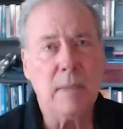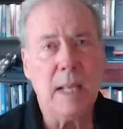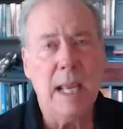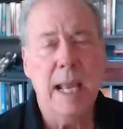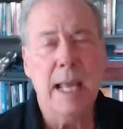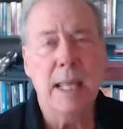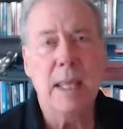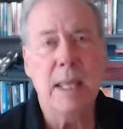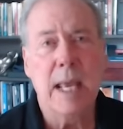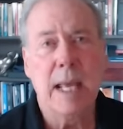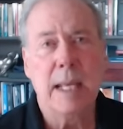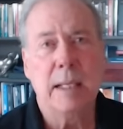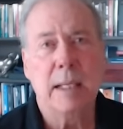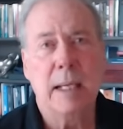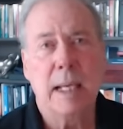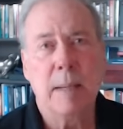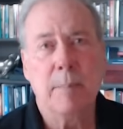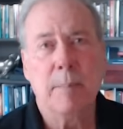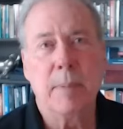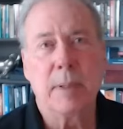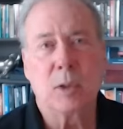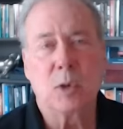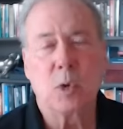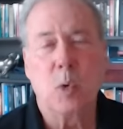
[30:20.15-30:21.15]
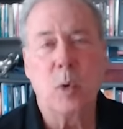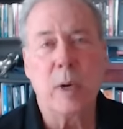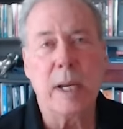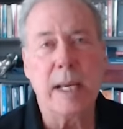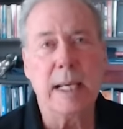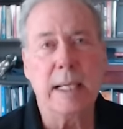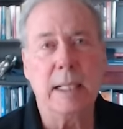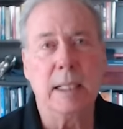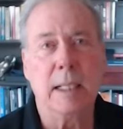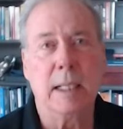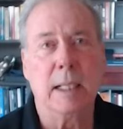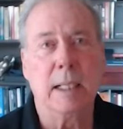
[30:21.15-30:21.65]
And then in
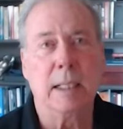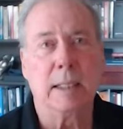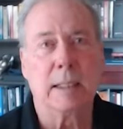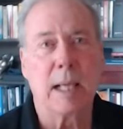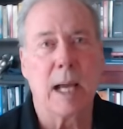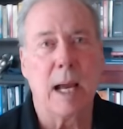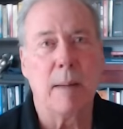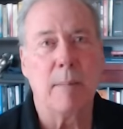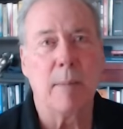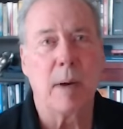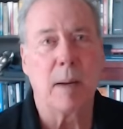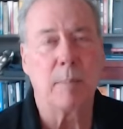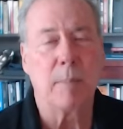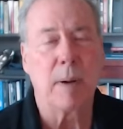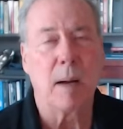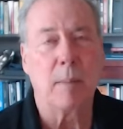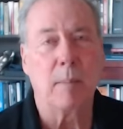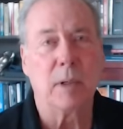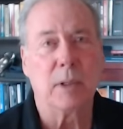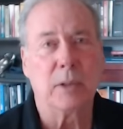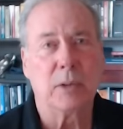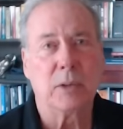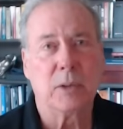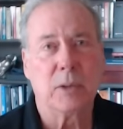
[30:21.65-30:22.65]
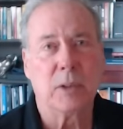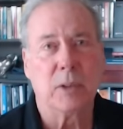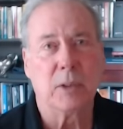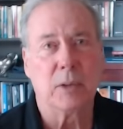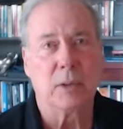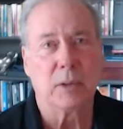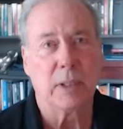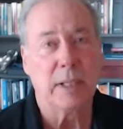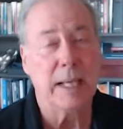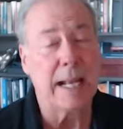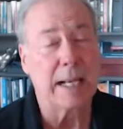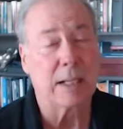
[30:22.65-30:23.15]
between the time I publish
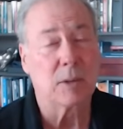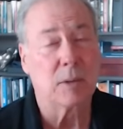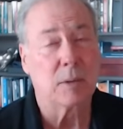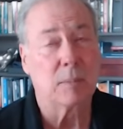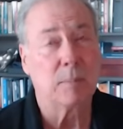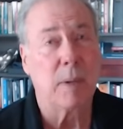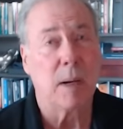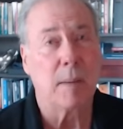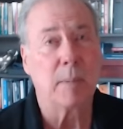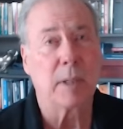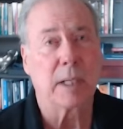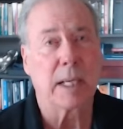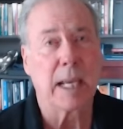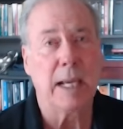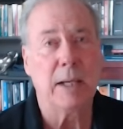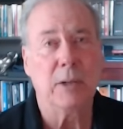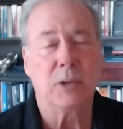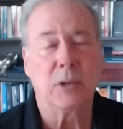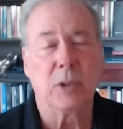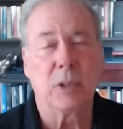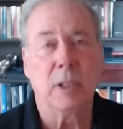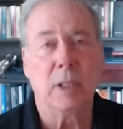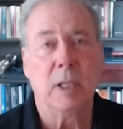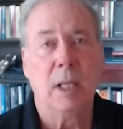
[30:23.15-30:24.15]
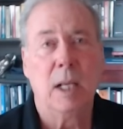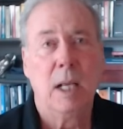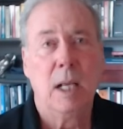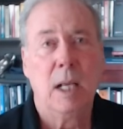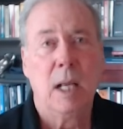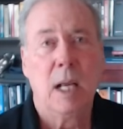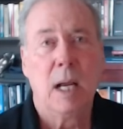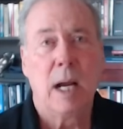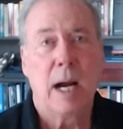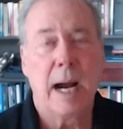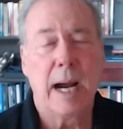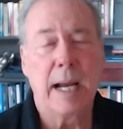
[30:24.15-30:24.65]
till the next publication,
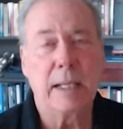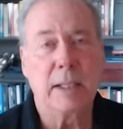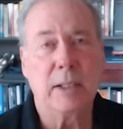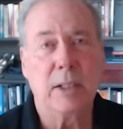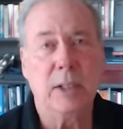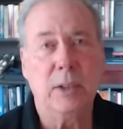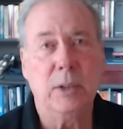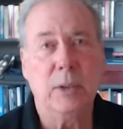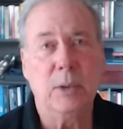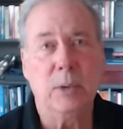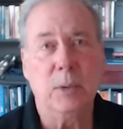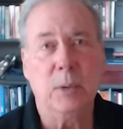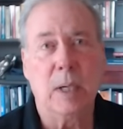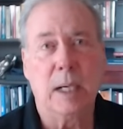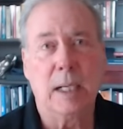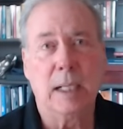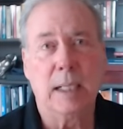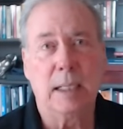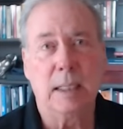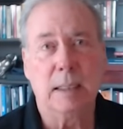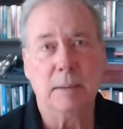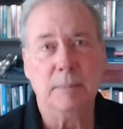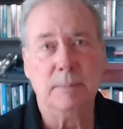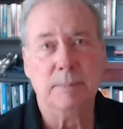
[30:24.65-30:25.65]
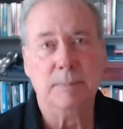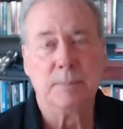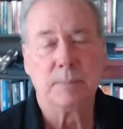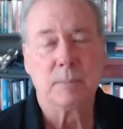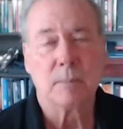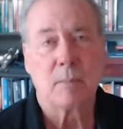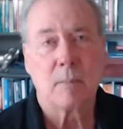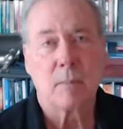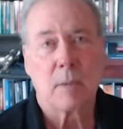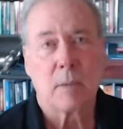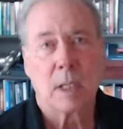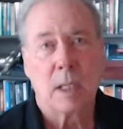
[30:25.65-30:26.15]
I do uh,
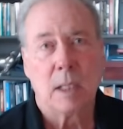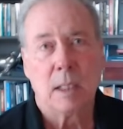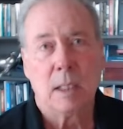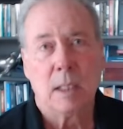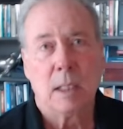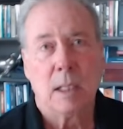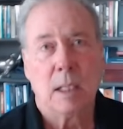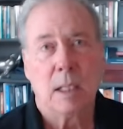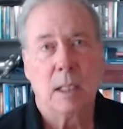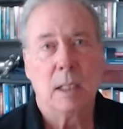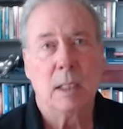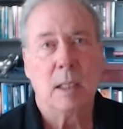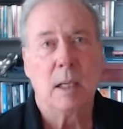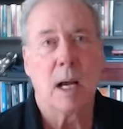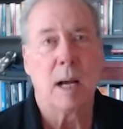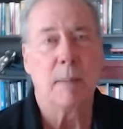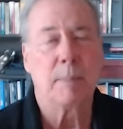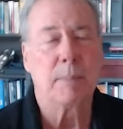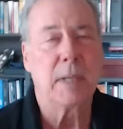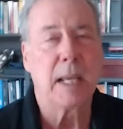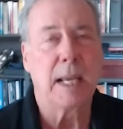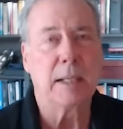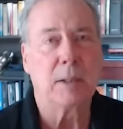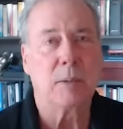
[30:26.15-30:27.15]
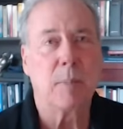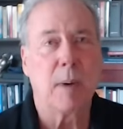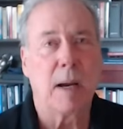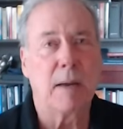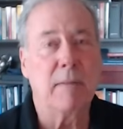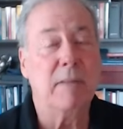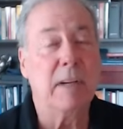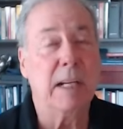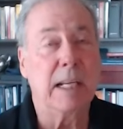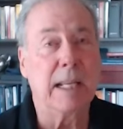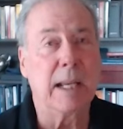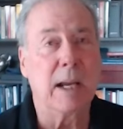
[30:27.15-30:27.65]
updates
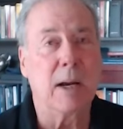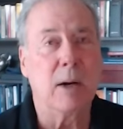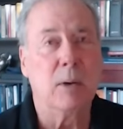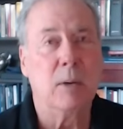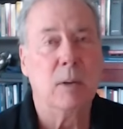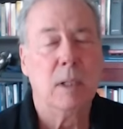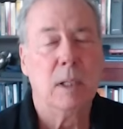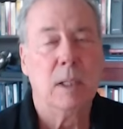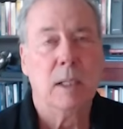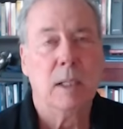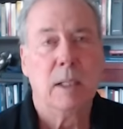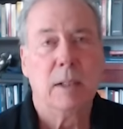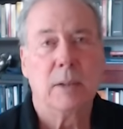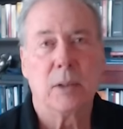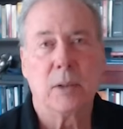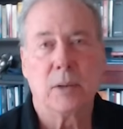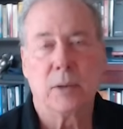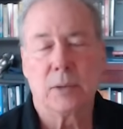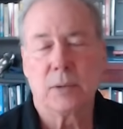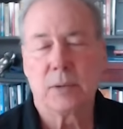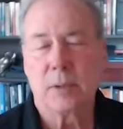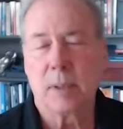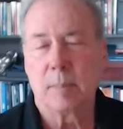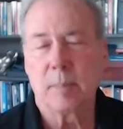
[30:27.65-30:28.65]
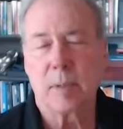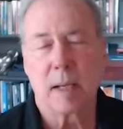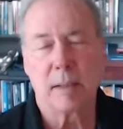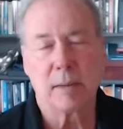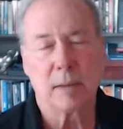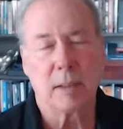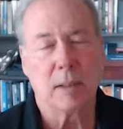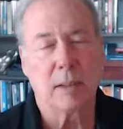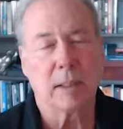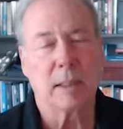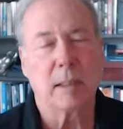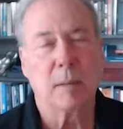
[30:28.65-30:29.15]
by video. So
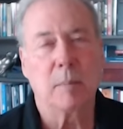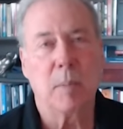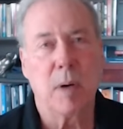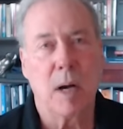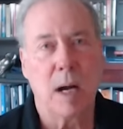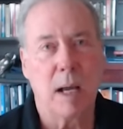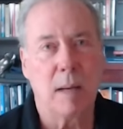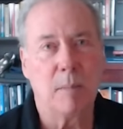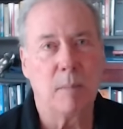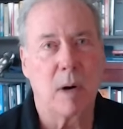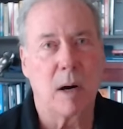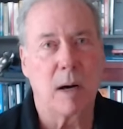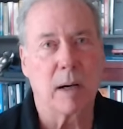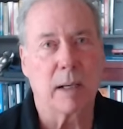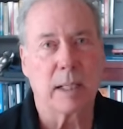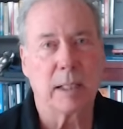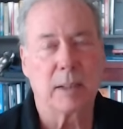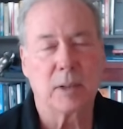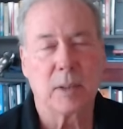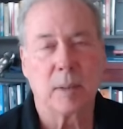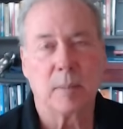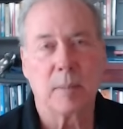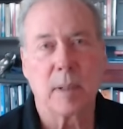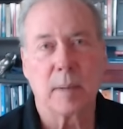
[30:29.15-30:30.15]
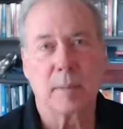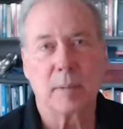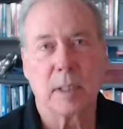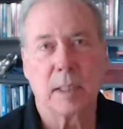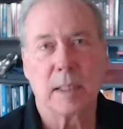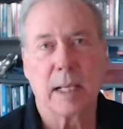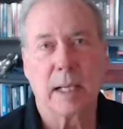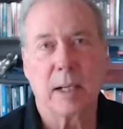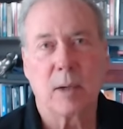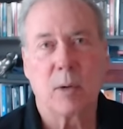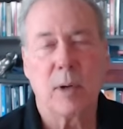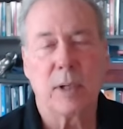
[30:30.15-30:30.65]
sometimes I look at the bond market. Sometimes I
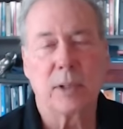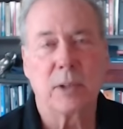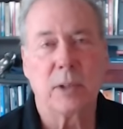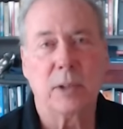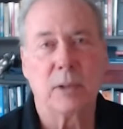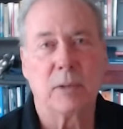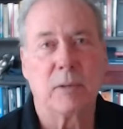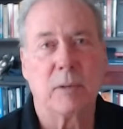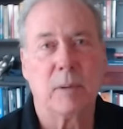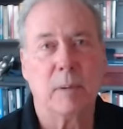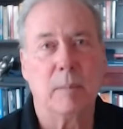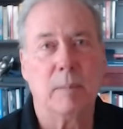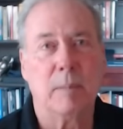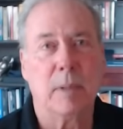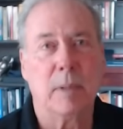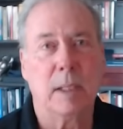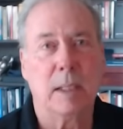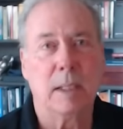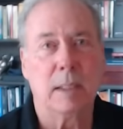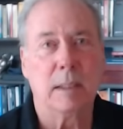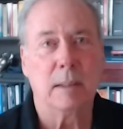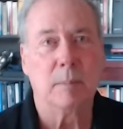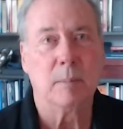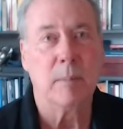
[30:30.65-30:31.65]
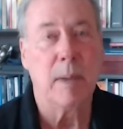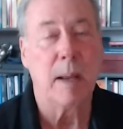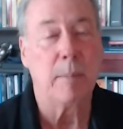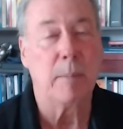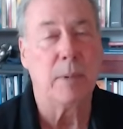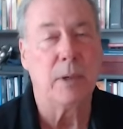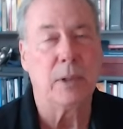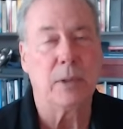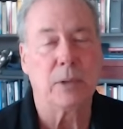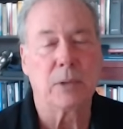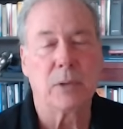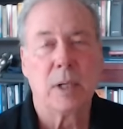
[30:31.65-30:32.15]
take questions from uh,
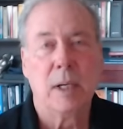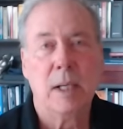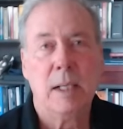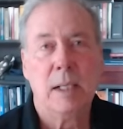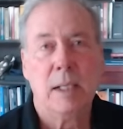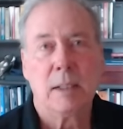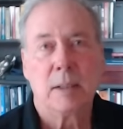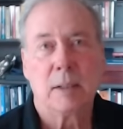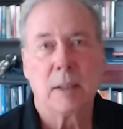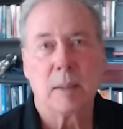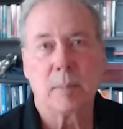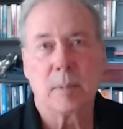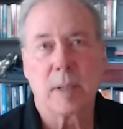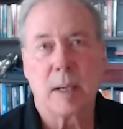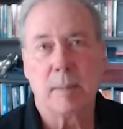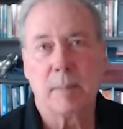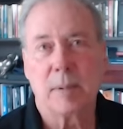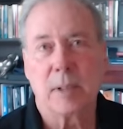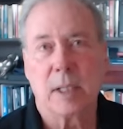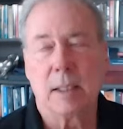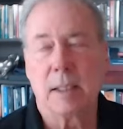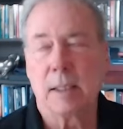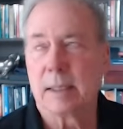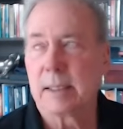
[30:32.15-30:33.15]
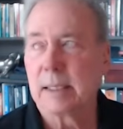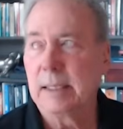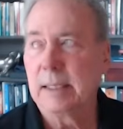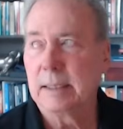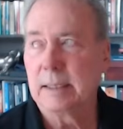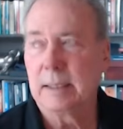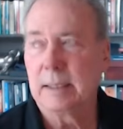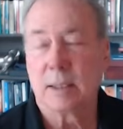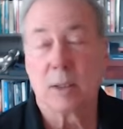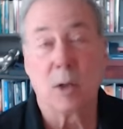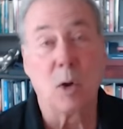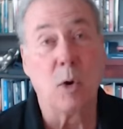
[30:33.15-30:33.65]
members. Sometimes I look
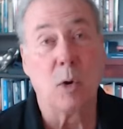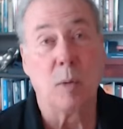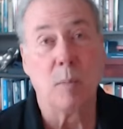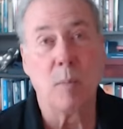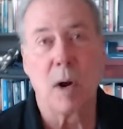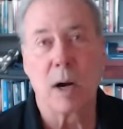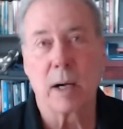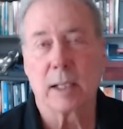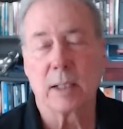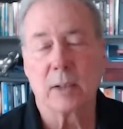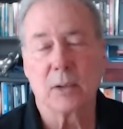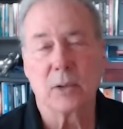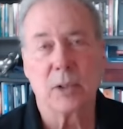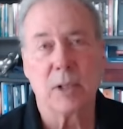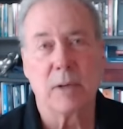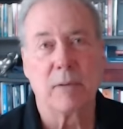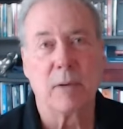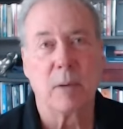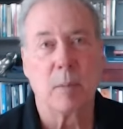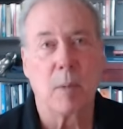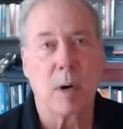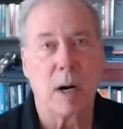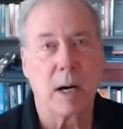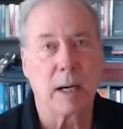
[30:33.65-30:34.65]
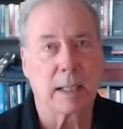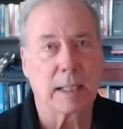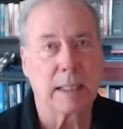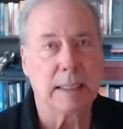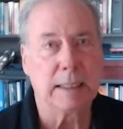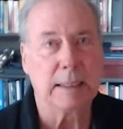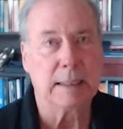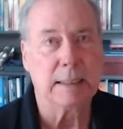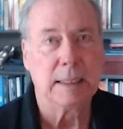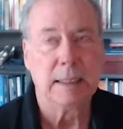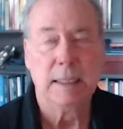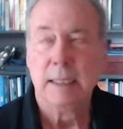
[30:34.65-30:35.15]
at the gold market, silver
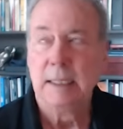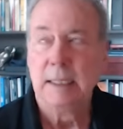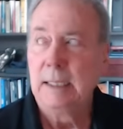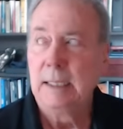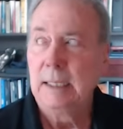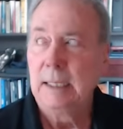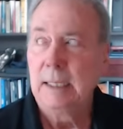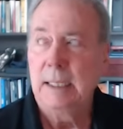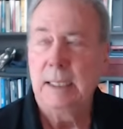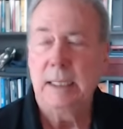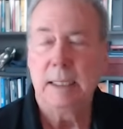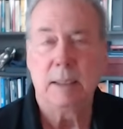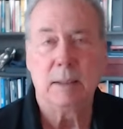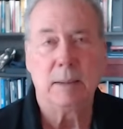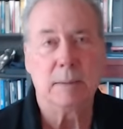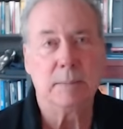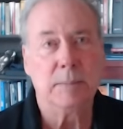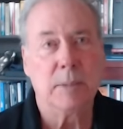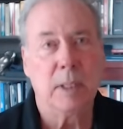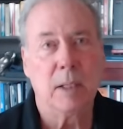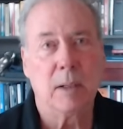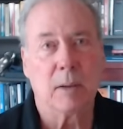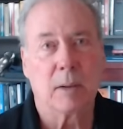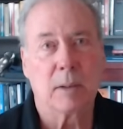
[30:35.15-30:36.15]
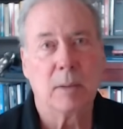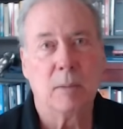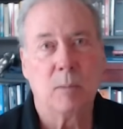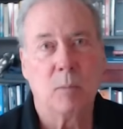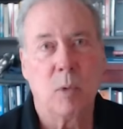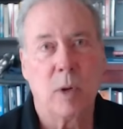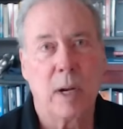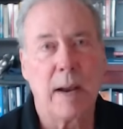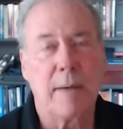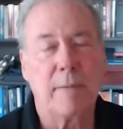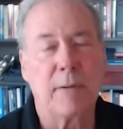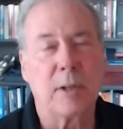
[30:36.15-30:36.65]
market, uh, you know,
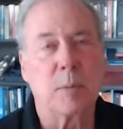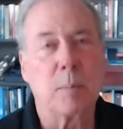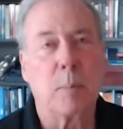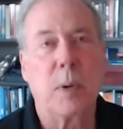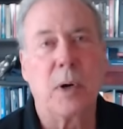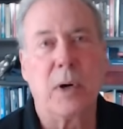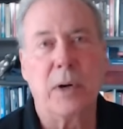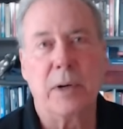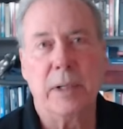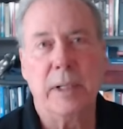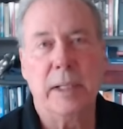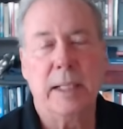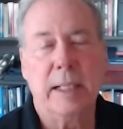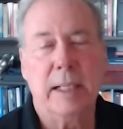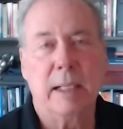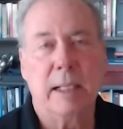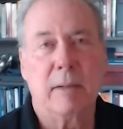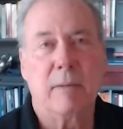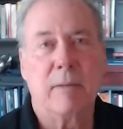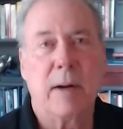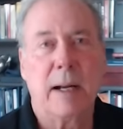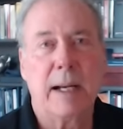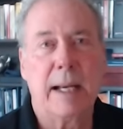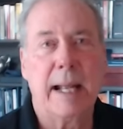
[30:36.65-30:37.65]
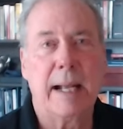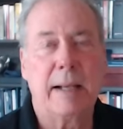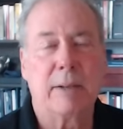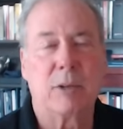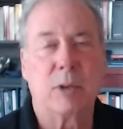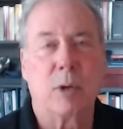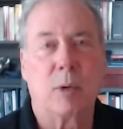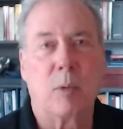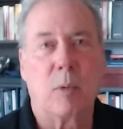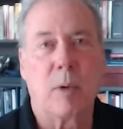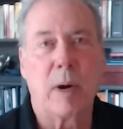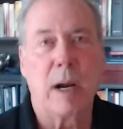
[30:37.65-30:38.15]
whatever's pertinent in the
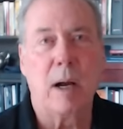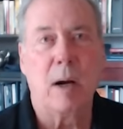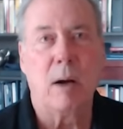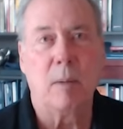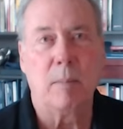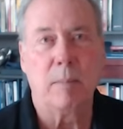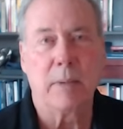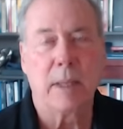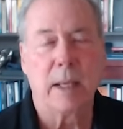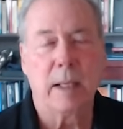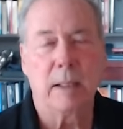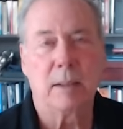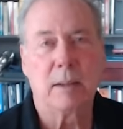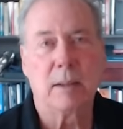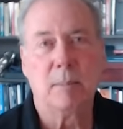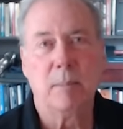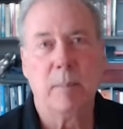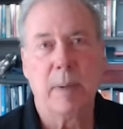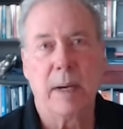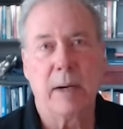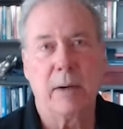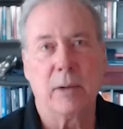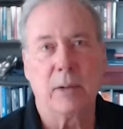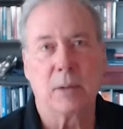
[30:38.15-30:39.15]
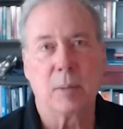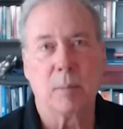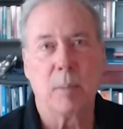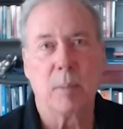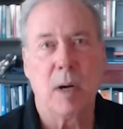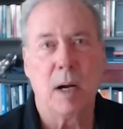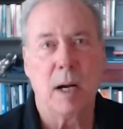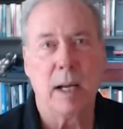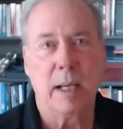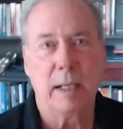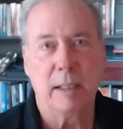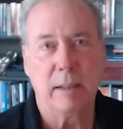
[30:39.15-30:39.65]
financial realm that bears
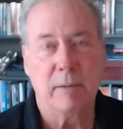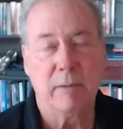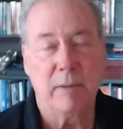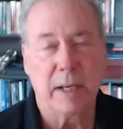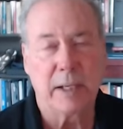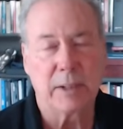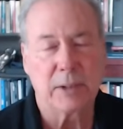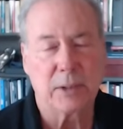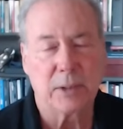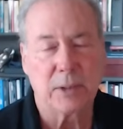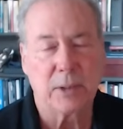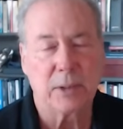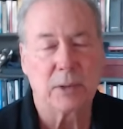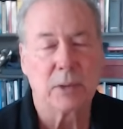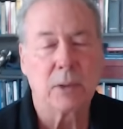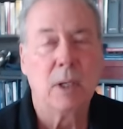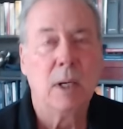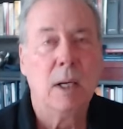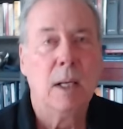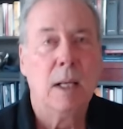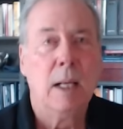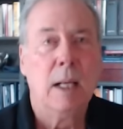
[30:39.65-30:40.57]
upon investors.